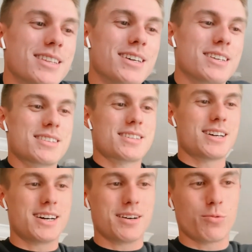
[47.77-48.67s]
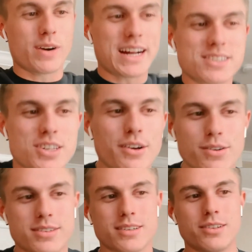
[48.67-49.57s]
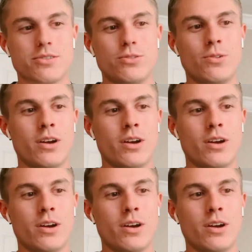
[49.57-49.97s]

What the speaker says: this. What I chose to do